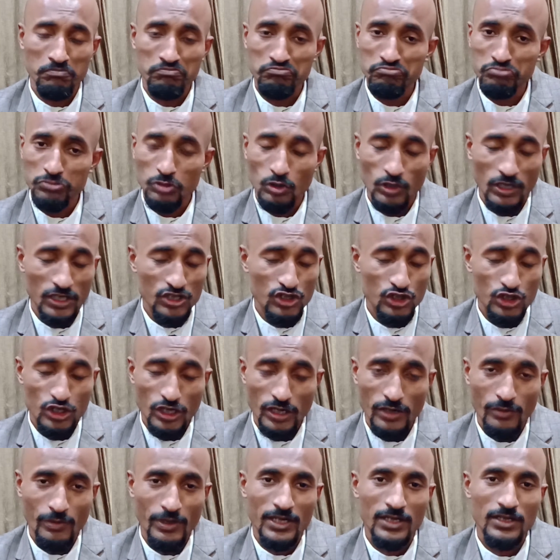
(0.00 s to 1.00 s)
you can
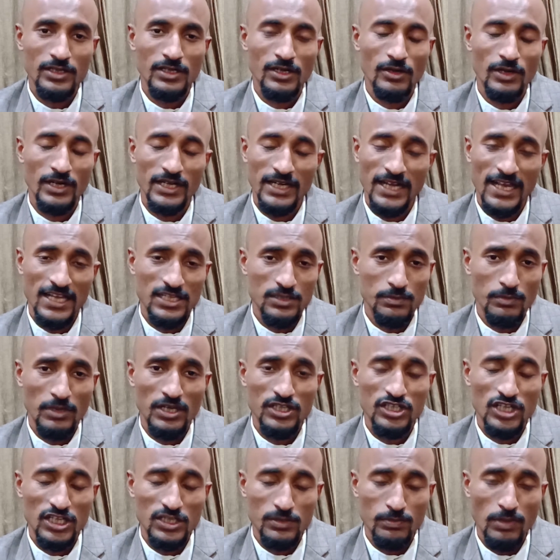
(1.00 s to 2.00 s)
share it, right, as
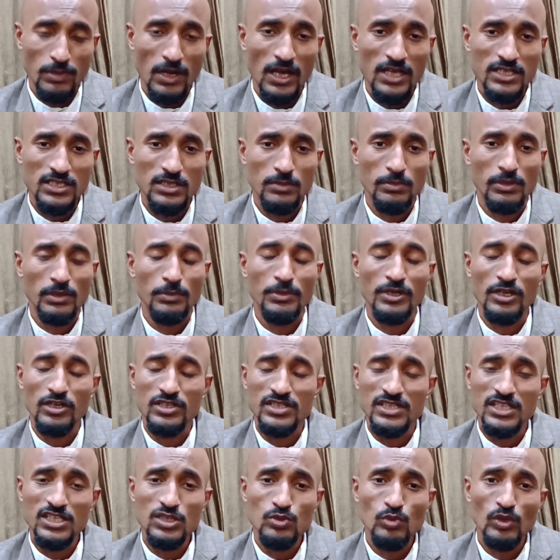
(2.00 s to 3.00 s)
much as possible, because
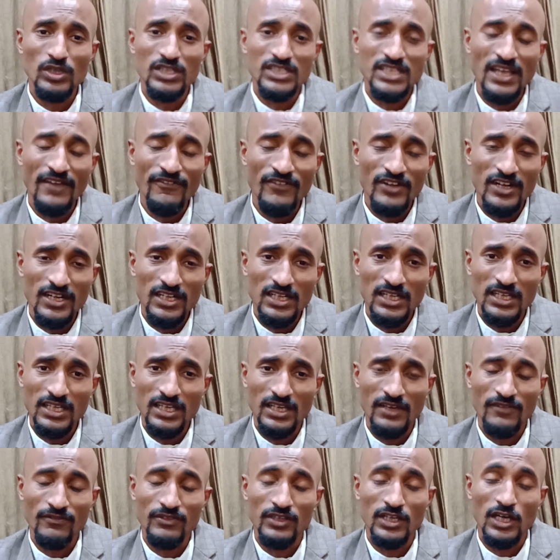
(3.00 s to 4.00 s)
this will definitely
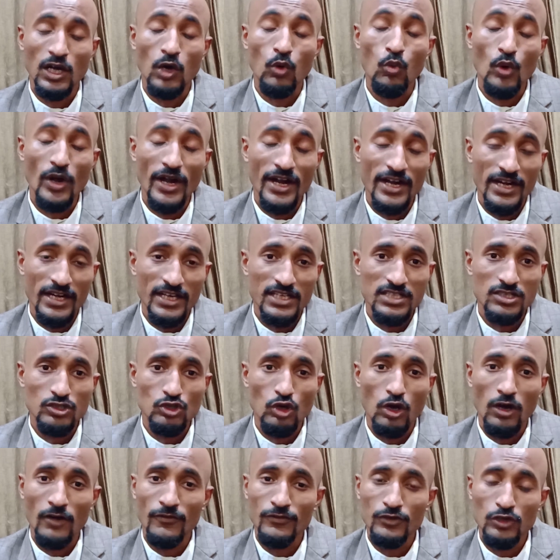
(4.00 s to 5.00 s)
give the awareness
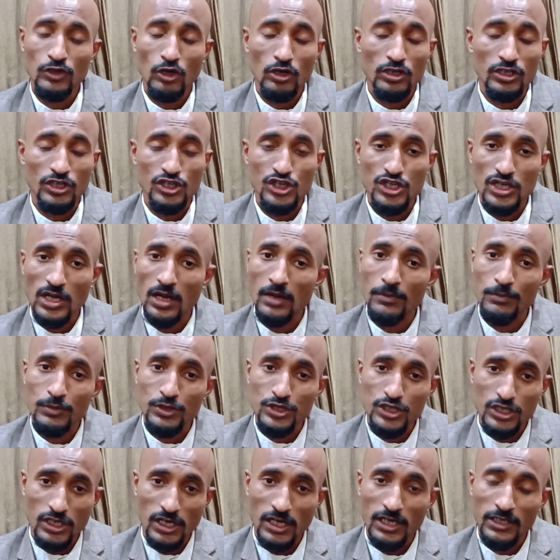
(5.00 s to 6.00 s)
of Dr. Shyam
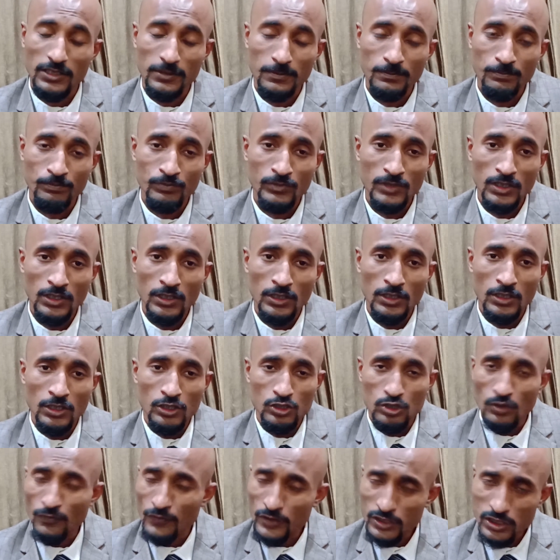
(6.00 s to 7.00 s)
Prasad.
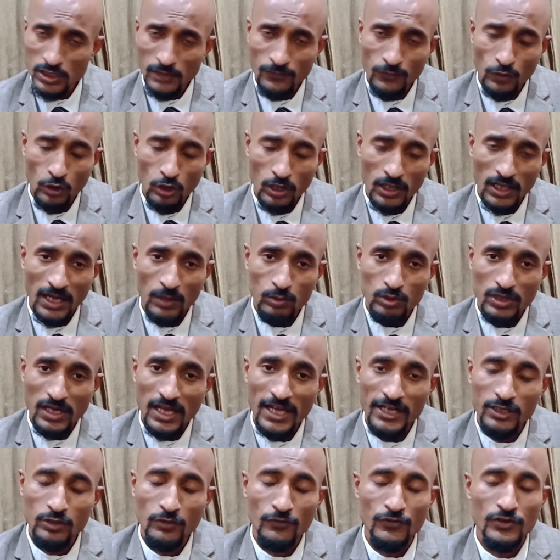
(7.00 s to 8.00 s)
So first of all, I would
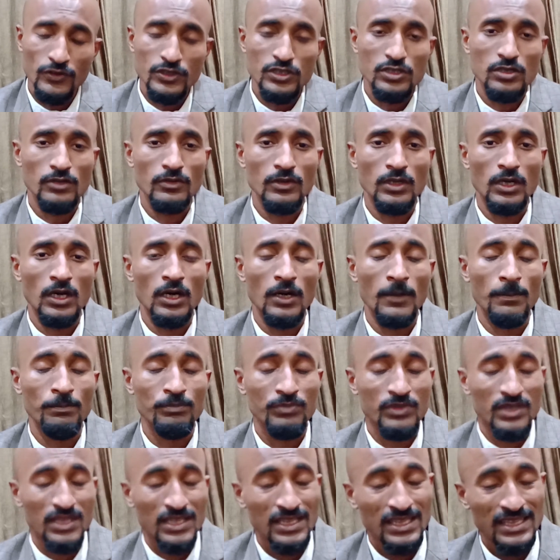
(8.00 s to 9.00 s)
like to
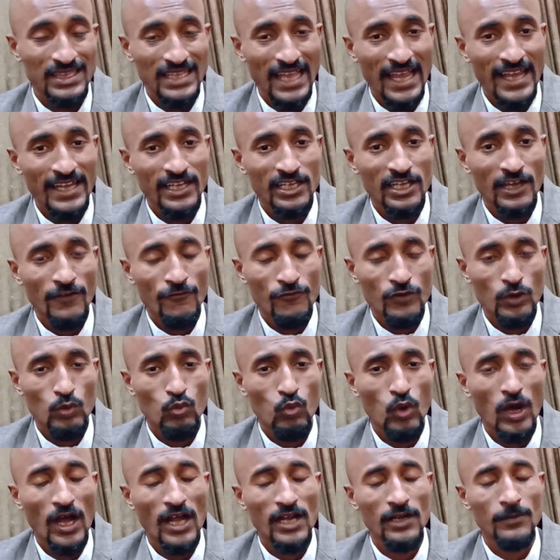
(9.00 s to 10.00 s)
thank
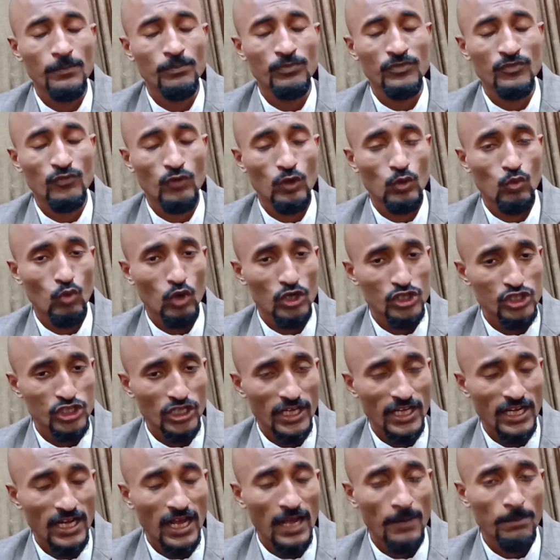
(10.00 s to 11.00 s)
everyone for watching
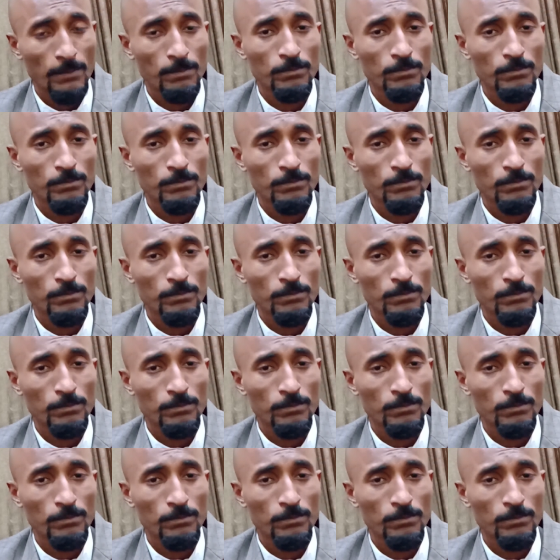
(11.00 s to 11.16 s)
it up